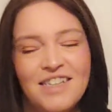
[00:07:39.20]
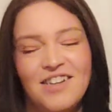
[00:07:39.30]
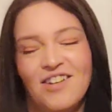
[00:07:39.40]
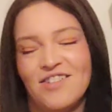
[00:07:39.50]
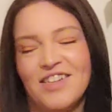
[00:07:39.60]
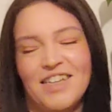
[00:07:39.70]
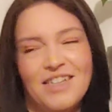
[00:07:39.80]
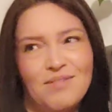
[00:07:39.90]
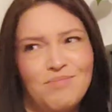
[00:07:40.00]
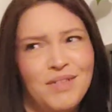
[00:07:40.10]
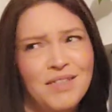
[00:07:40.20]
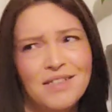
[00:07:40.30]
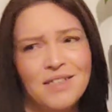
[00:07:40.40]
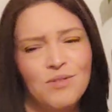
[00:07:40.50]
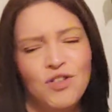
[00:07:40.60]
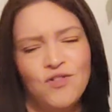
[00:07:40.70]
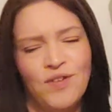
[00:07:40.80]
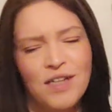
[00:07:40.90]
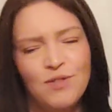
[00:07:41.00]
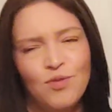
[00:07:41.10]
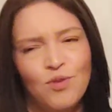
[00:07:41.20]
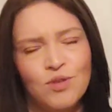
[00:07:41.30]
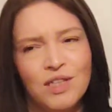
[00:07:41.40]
are getting basically what you've asked for.